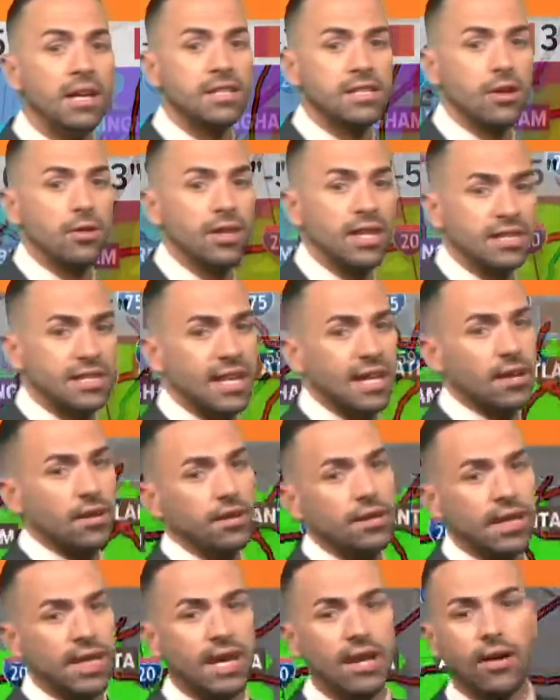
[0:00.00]
So let's take a
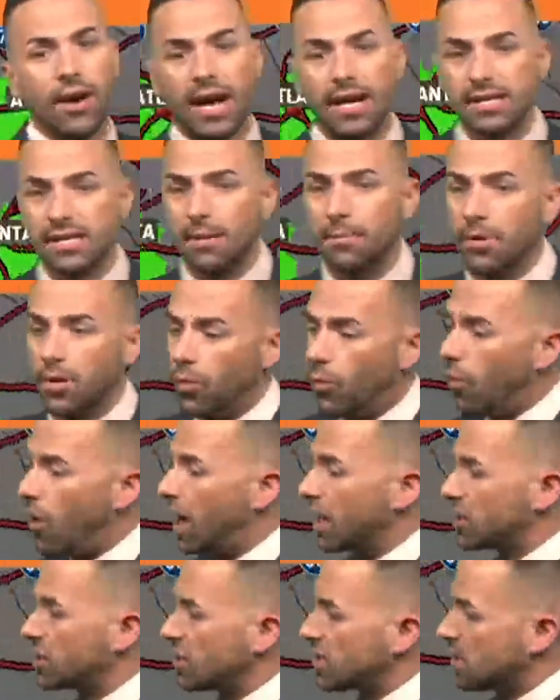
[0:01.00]
look here at some of the
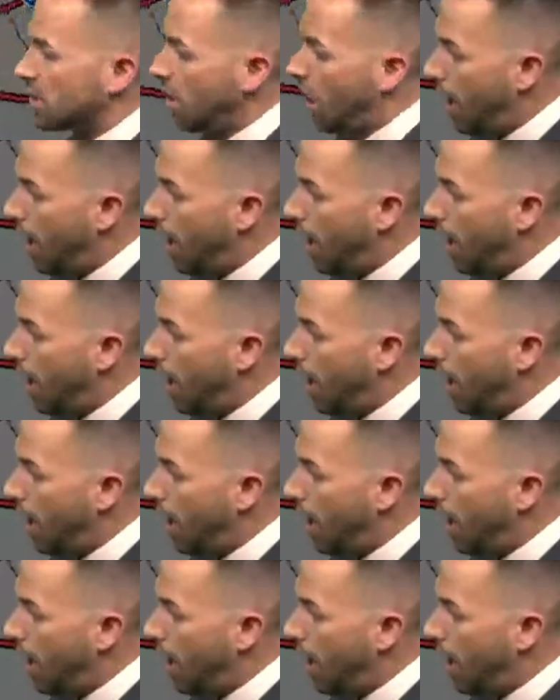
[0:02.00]
watches.